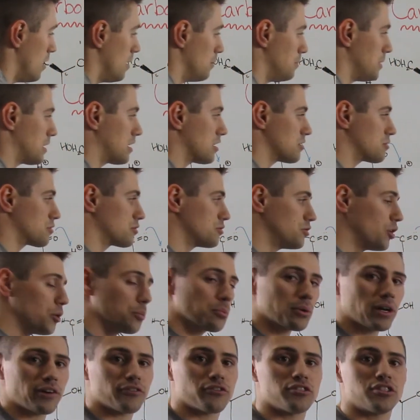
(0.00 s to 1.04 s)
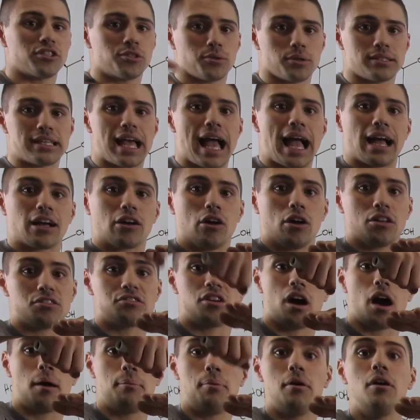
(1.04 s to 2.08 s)
because there's no preference to attack on
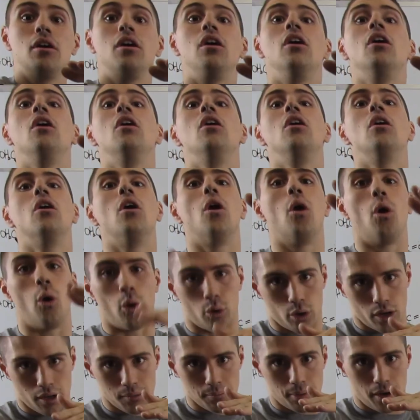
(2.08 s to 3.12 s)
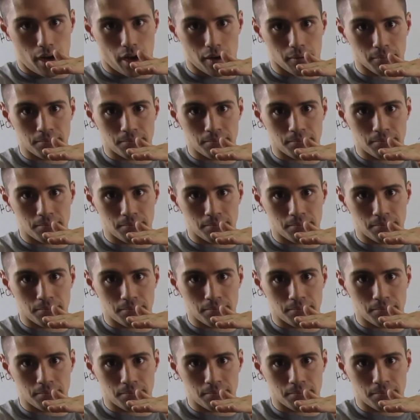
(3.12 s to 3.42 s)
top or on bottom.